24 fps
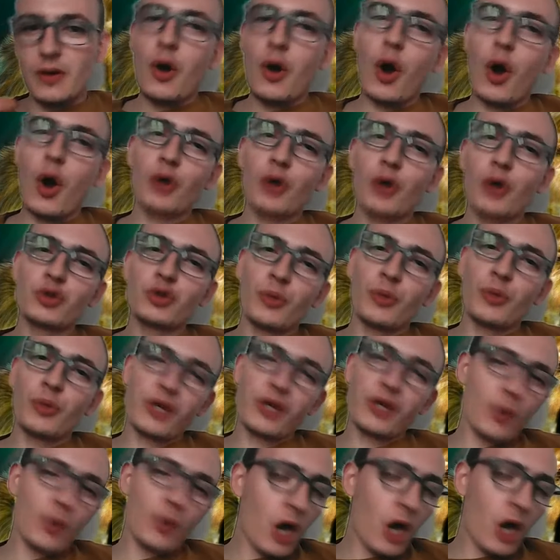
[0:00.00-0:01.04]
Also, bring
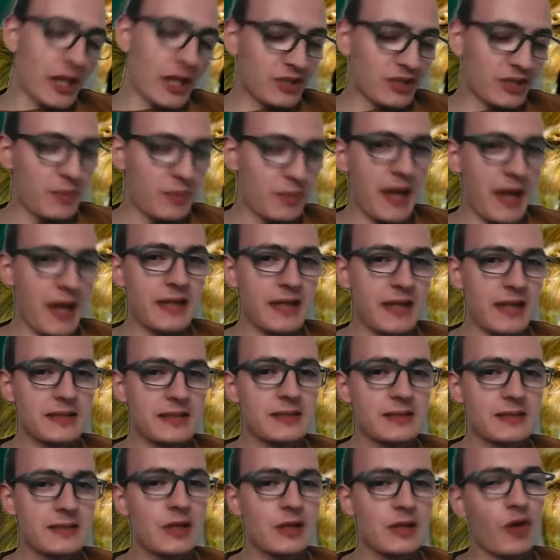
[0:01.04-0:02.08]
you all
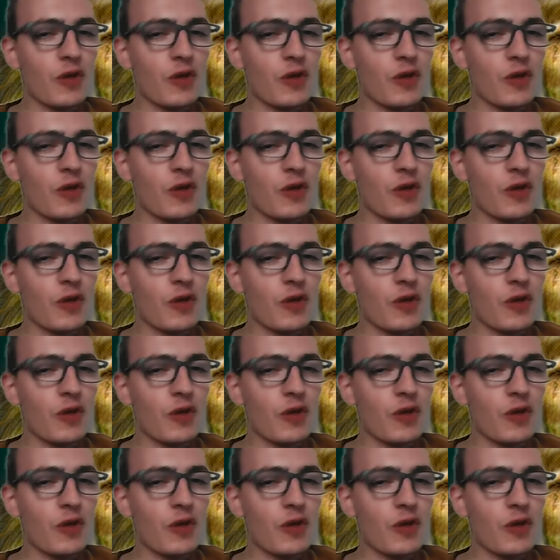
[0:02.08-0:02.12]
aspects